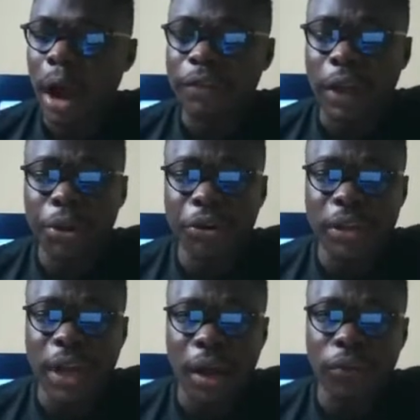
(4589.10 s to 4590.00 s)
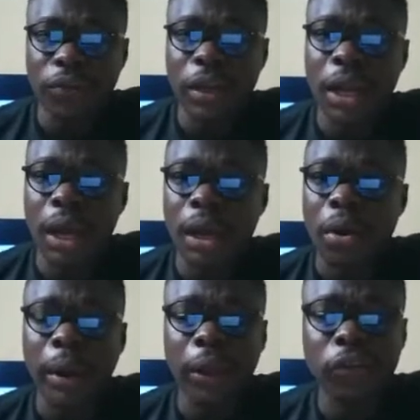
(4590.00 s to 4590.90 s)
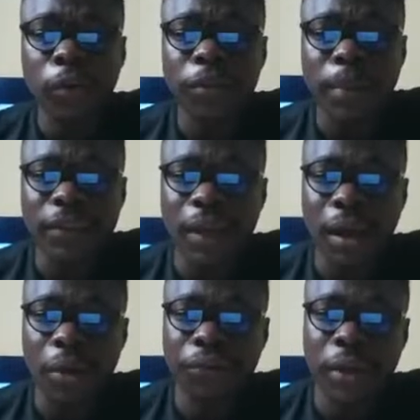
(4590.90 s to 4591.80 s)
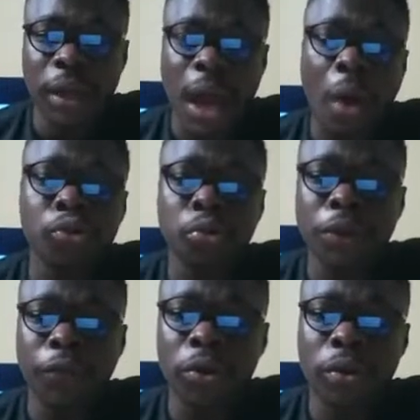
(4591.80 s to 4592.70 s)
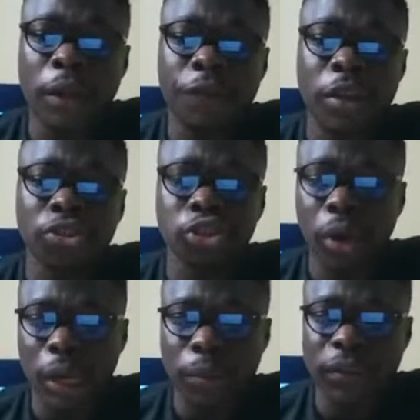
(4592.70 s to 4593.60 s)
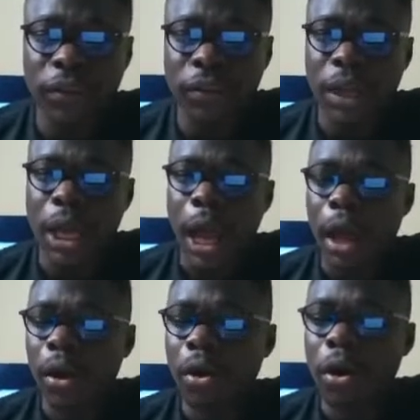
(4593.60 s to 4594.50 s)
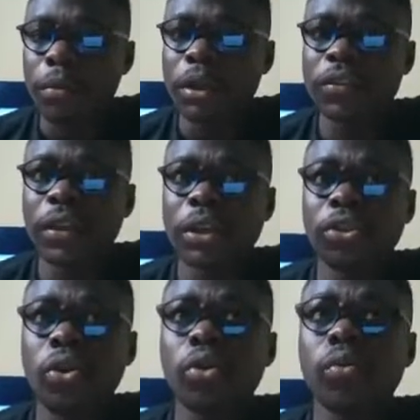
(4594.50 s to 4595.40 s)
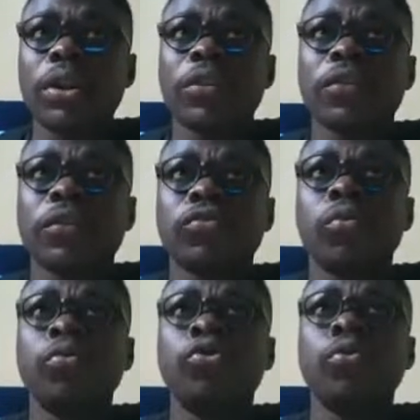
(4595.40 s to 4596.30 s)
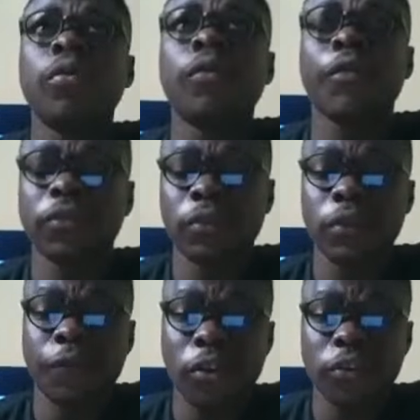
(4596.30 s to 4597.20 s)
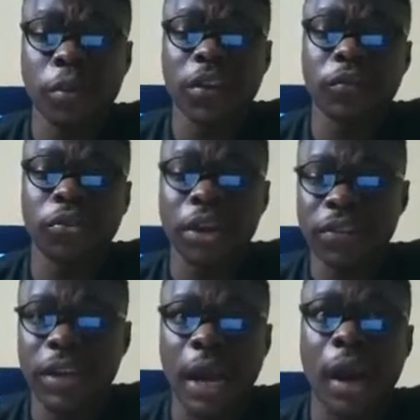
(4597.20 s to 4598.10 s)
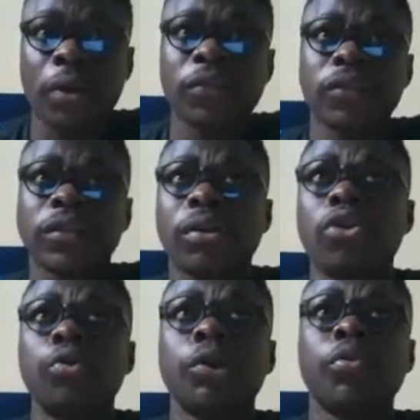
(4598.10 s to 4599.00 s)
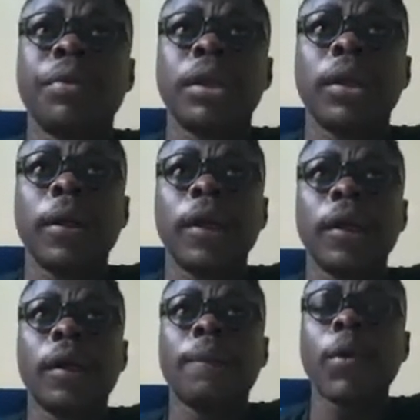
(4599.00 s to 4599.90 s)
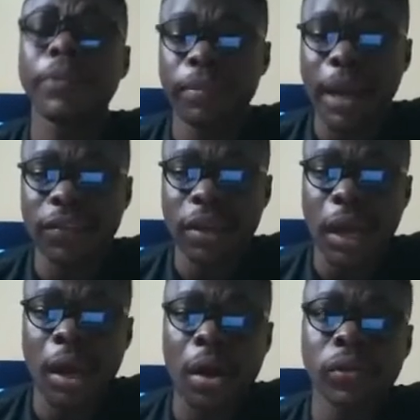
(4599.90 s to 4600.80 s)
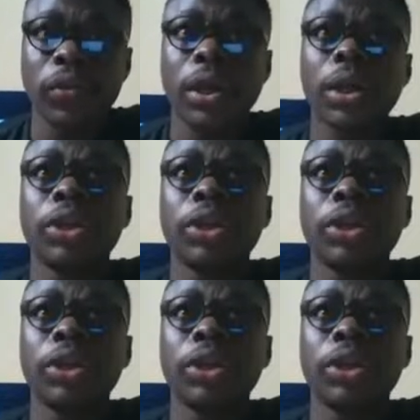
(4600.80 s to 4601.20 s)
After we create the account together, we're going to optimize the account together. I'll do it for you if you are struggling with it. The third one is, so we'll do the first week is creating the account. Second week will be optimizing the account.